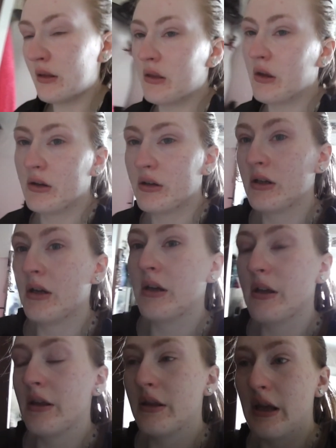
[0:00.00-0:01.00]
that
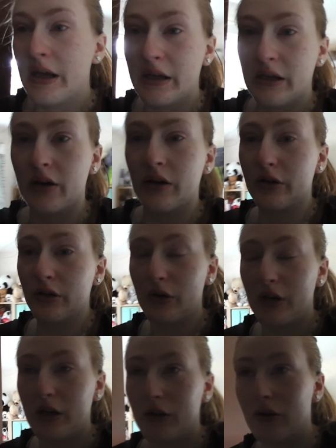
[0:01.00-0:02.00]
they are
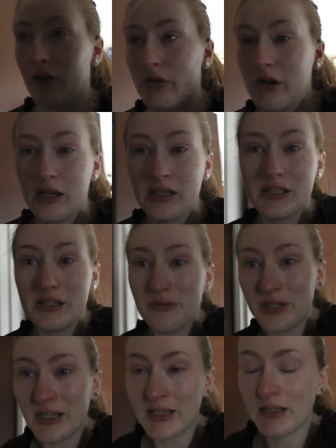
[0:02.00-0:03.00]
doing on
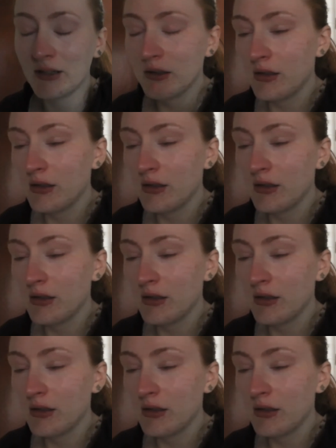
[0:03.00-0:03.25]
ITV.